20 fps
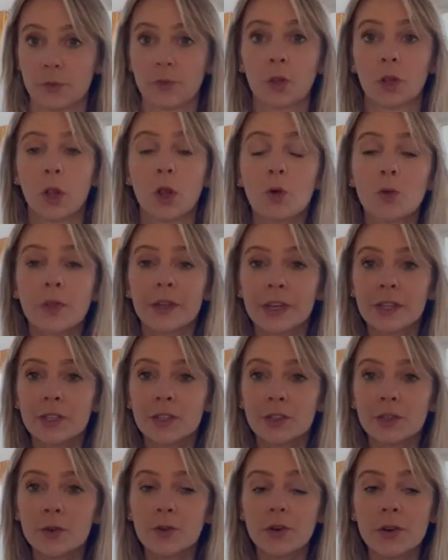clothing
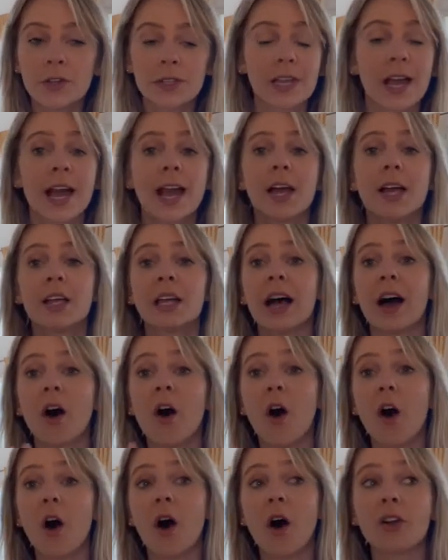stores,
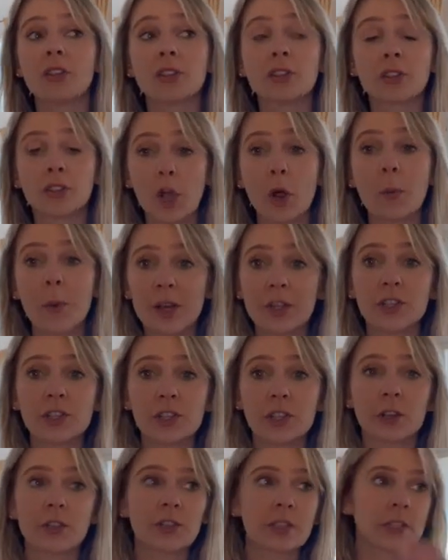so much is
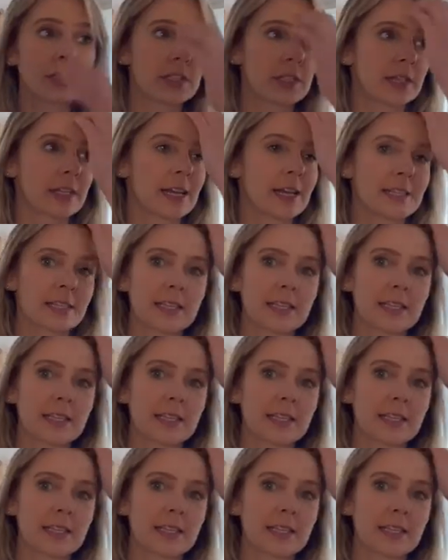closed on Sundays.